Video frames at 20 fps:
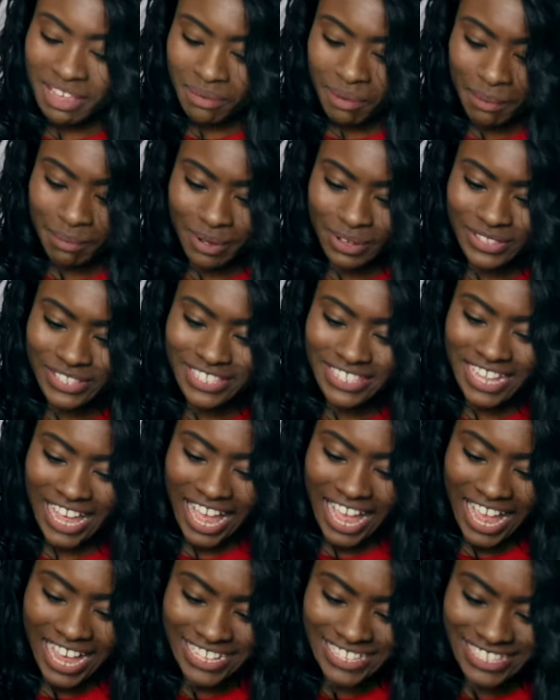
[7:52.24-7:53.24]
see, on both
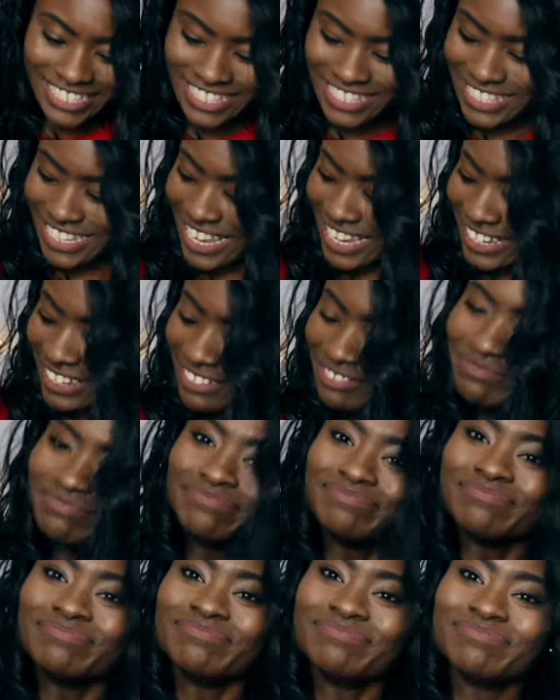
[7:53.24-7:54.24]
sides, and it's like,
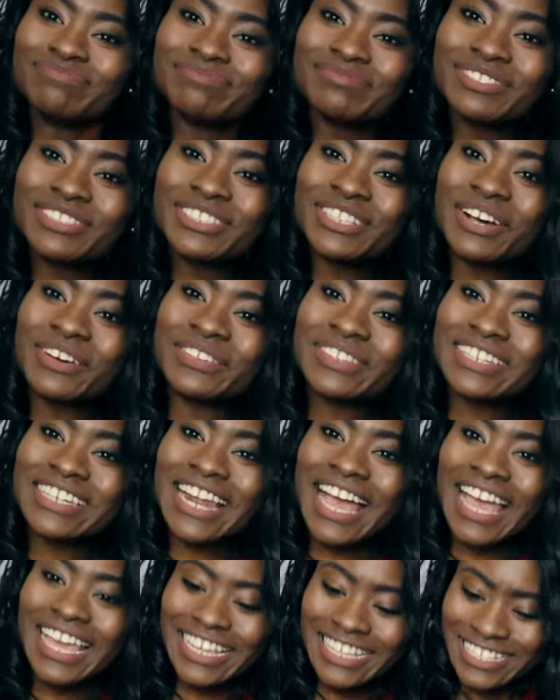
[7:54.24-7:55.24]
so
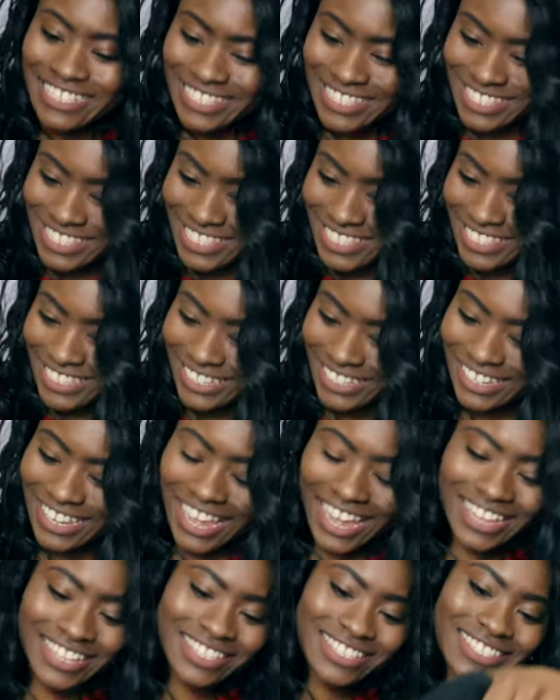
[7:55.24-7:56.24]
nice.
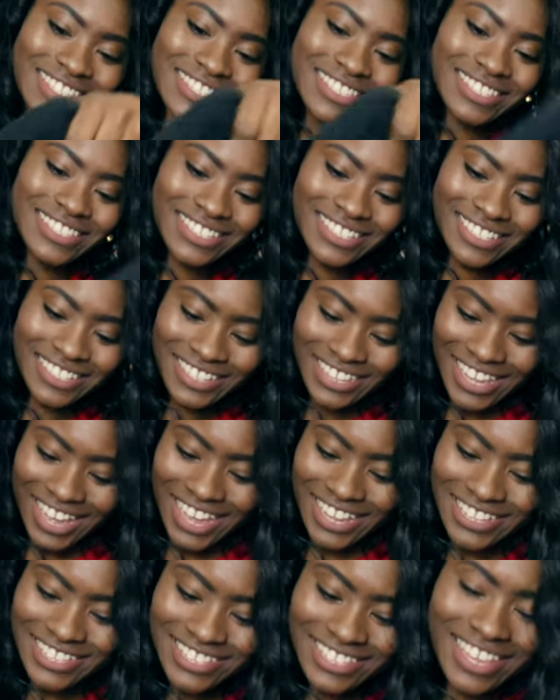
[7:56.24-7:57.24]
Guys.
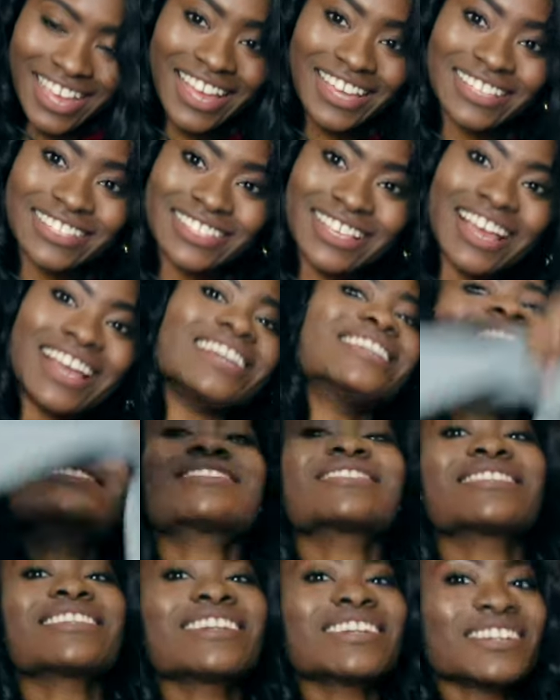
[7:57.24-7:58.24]

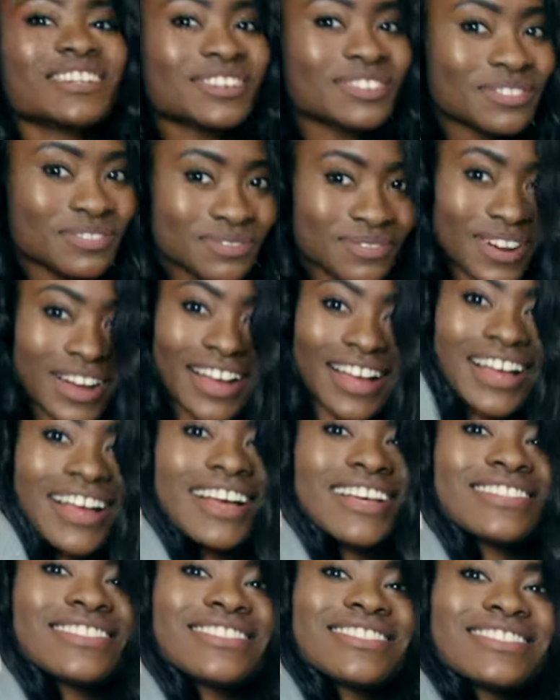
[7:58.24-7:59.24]

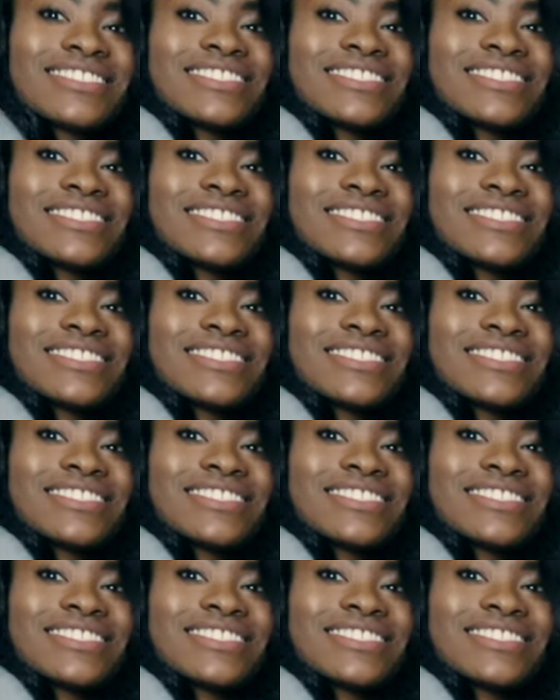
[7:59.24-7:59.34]
What?